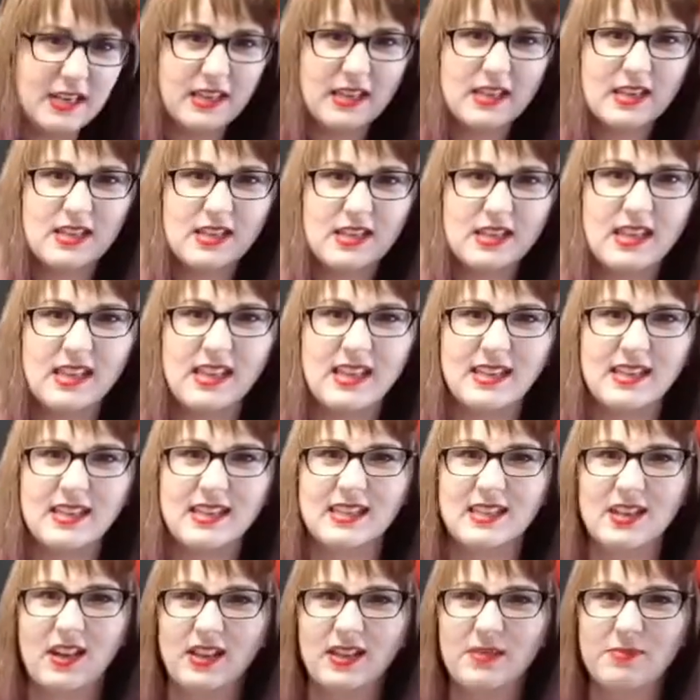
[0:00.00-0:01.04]
it's just like
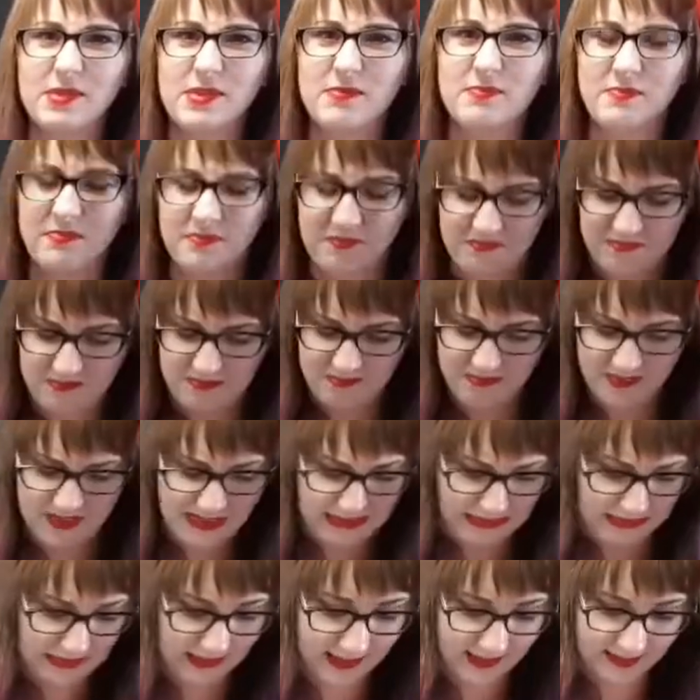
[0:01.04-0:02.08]
dollops of
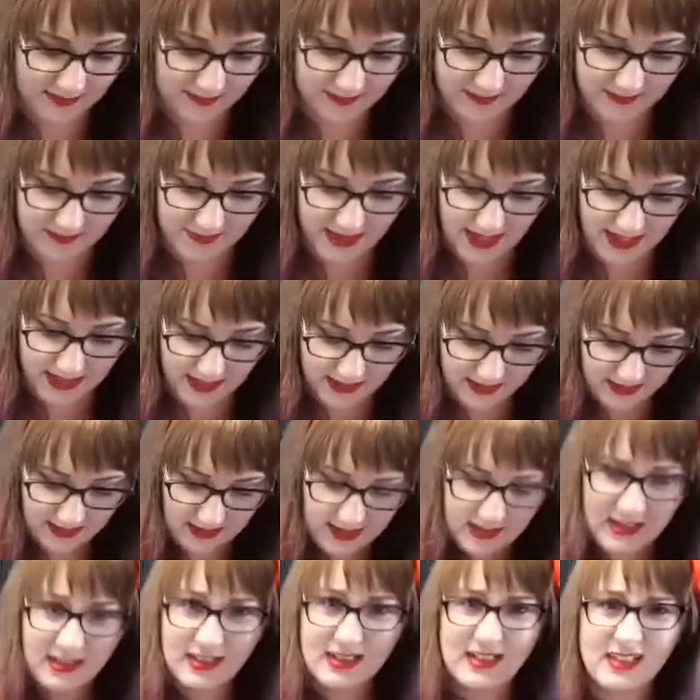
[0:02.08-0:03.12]
peanut butter.
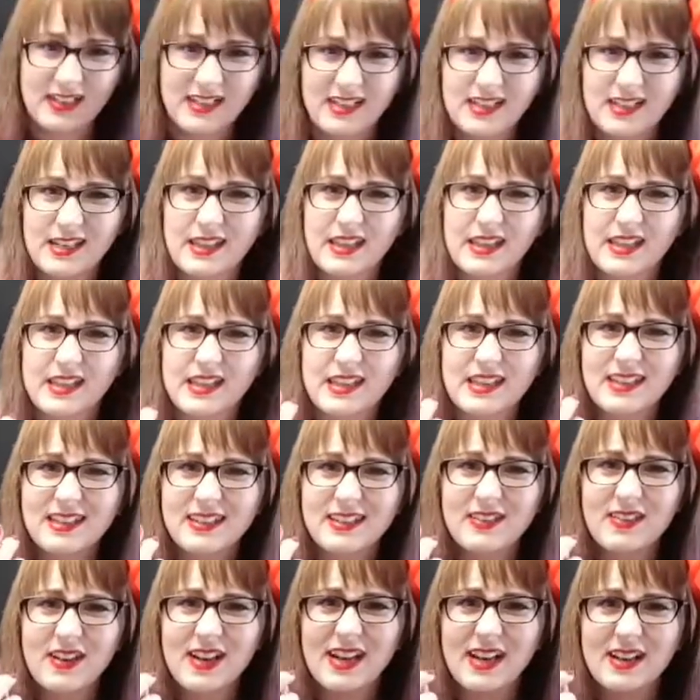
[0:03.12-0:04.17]
It says
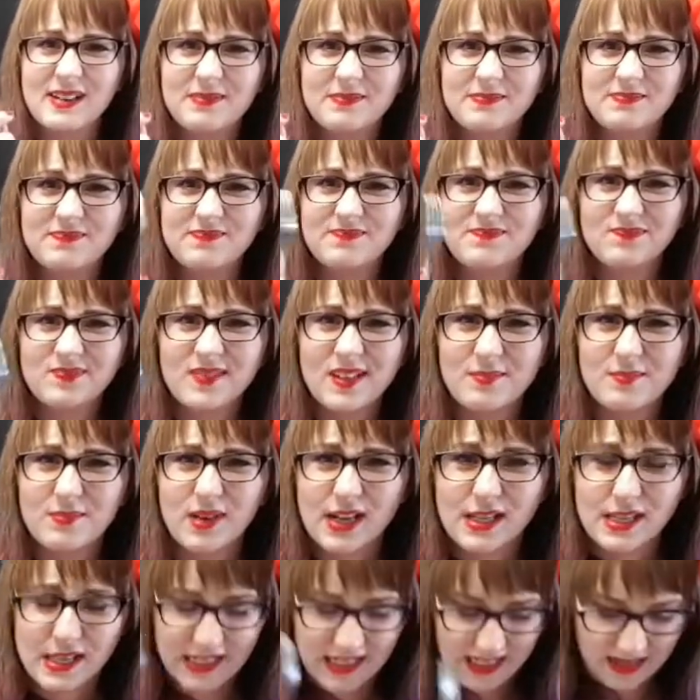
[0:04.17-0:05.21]
to
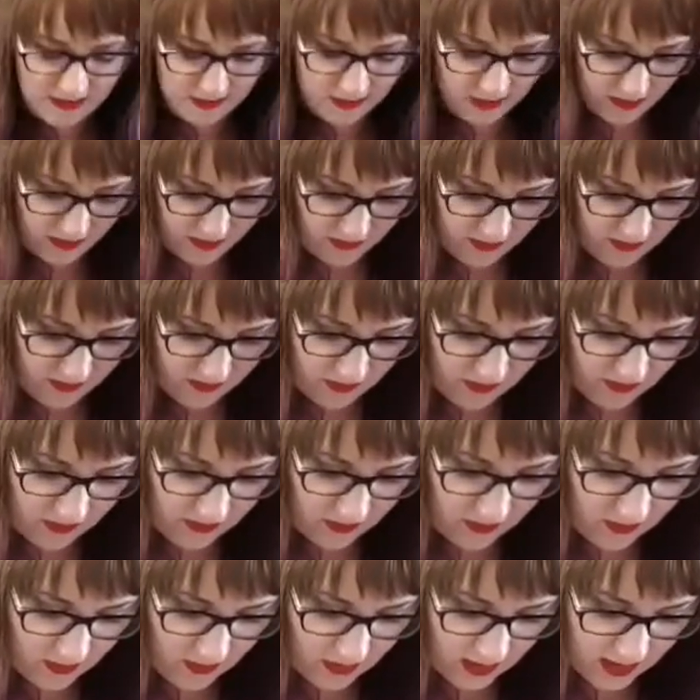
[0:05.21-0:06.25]
press it down with a
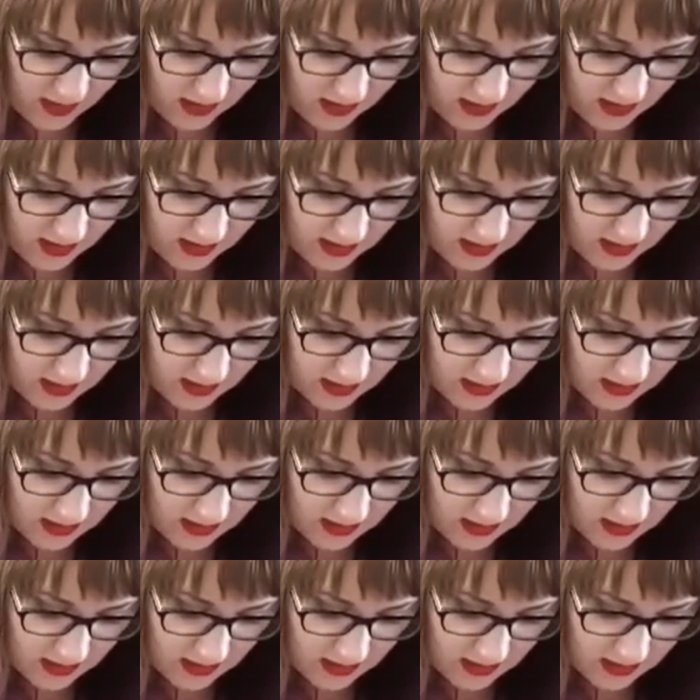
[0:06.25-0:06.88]
fork.